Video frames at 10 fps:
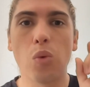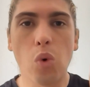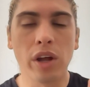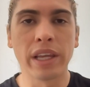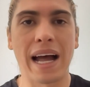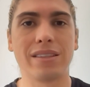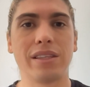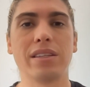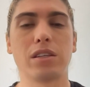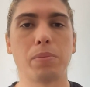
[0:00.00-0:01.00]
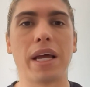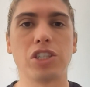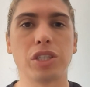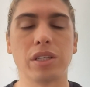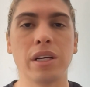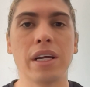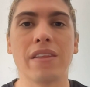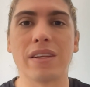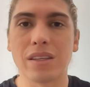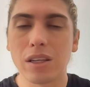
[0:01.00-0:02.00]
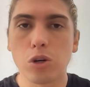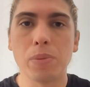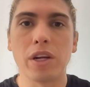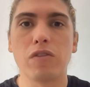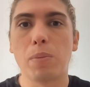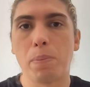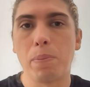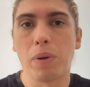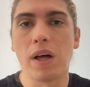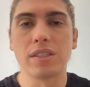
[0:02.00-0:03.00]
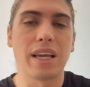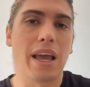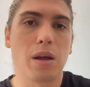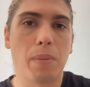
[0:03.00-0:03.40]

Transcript: one last thing to mention that's a little bit of a plus and a